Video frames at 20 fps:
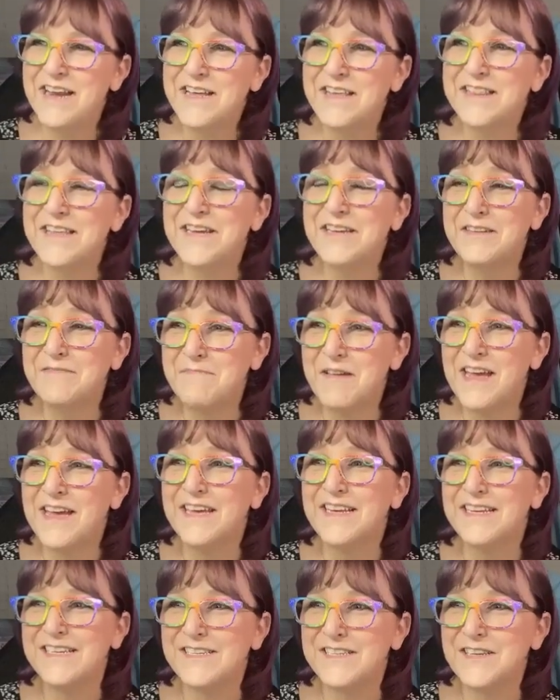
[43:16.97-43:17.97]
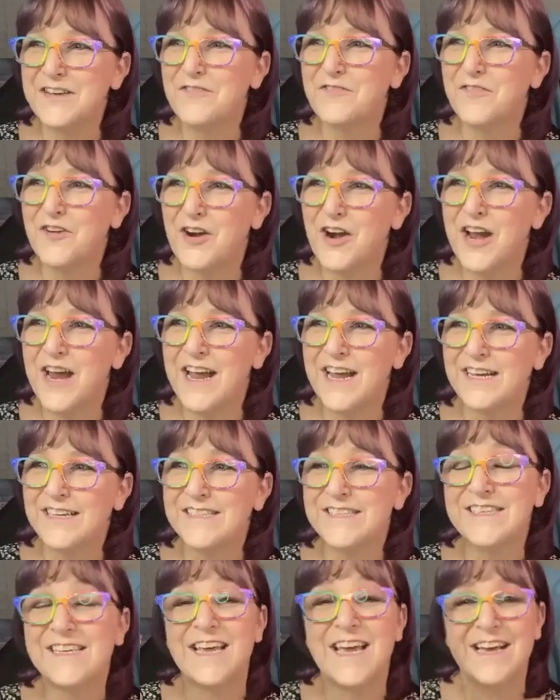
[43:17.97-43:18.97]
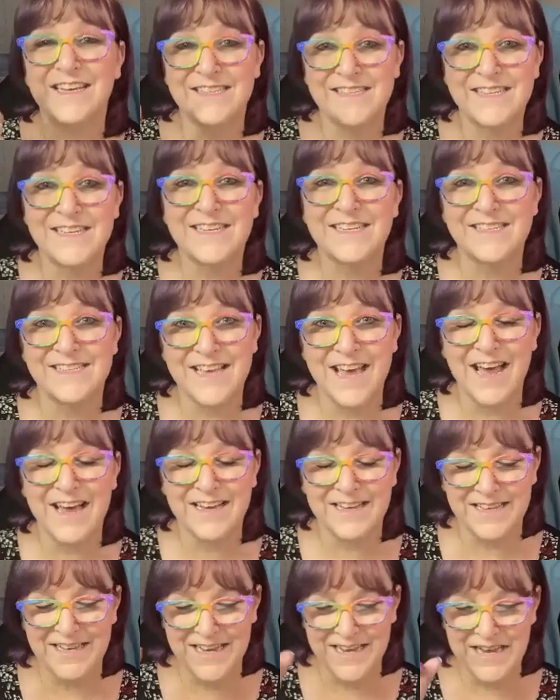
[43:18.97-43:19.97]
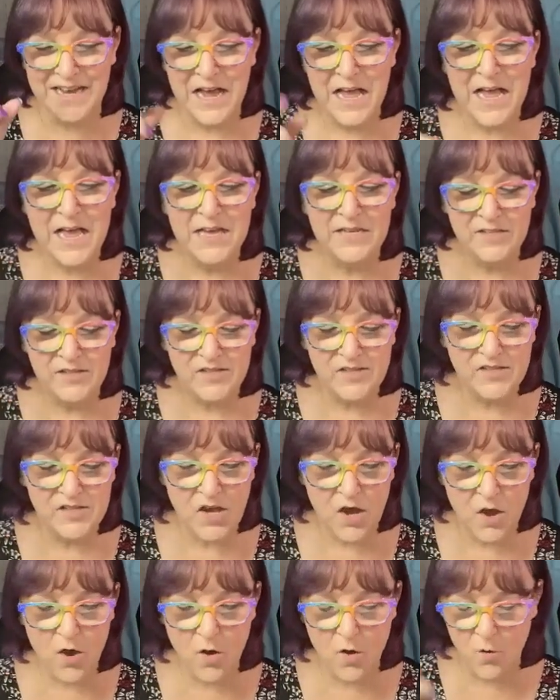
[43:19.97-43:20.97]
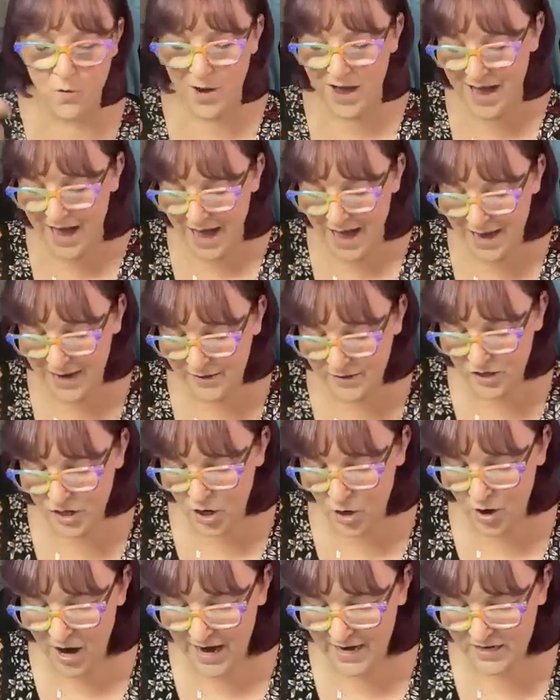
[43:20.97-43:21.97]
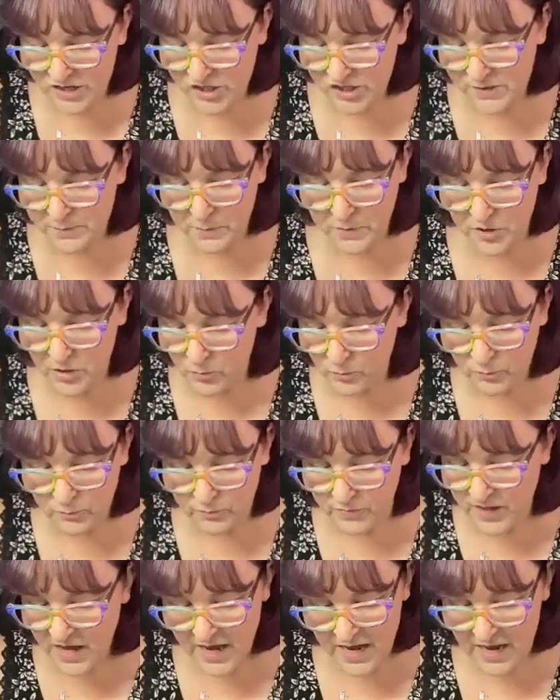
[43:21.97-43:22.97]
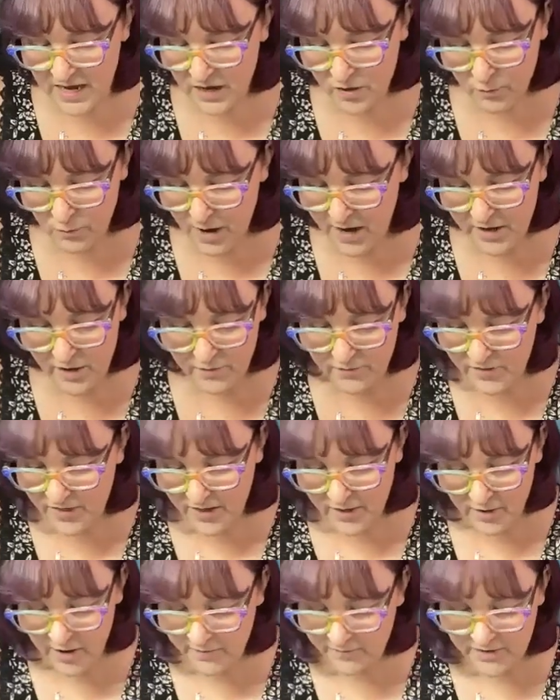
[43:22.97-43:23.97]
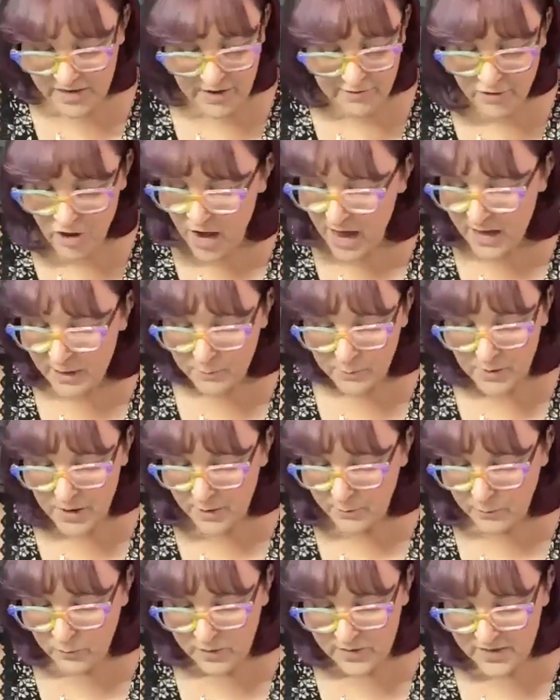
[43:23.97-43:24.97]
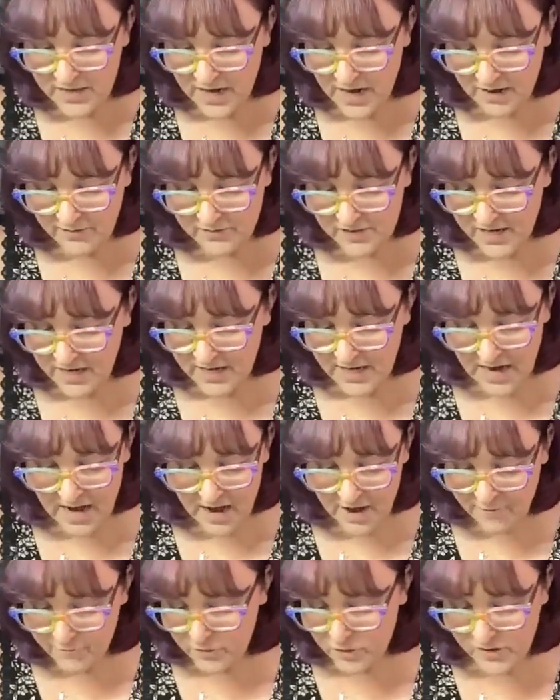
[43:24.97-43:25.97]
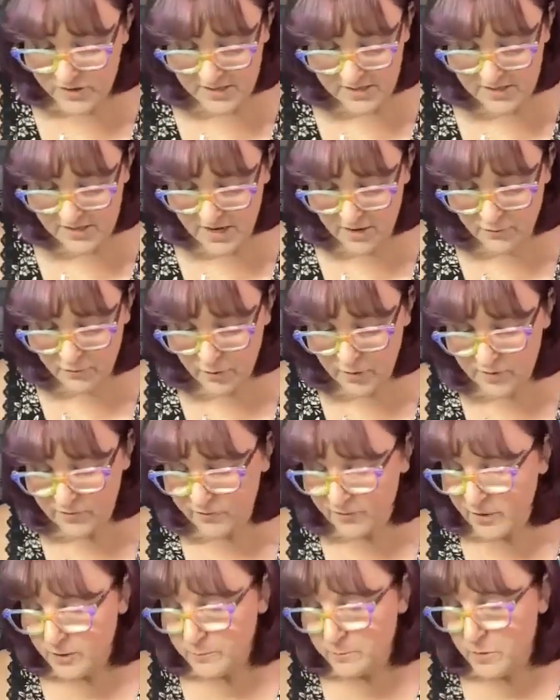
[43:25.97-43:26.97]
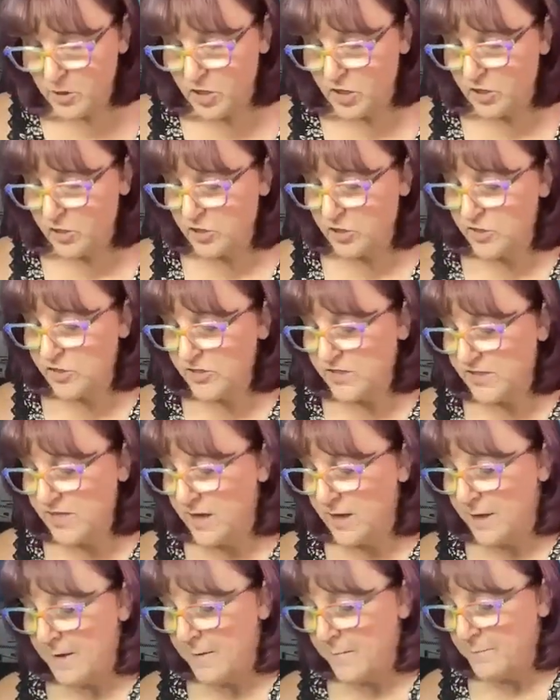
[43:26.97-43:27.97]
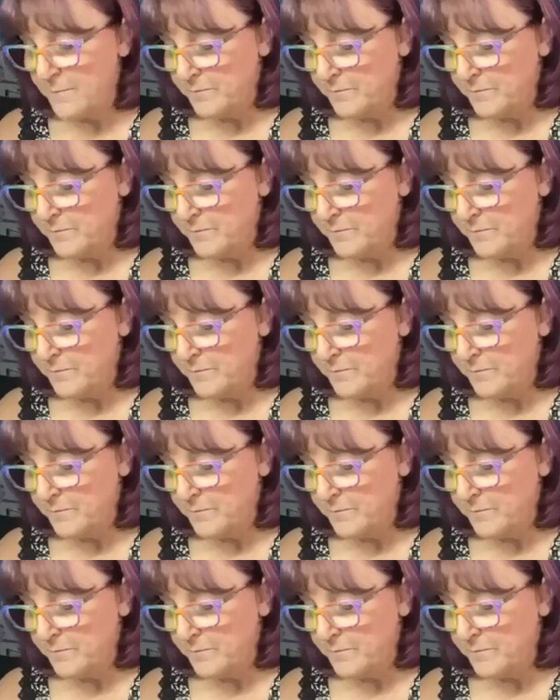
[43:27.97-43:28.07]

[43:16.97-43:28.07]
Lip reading: Anything to make it easier for our hands. Yes, exactly. So, I just put the ink right over there. I've never had a problem with it. I've done it ever since I've refilled markers.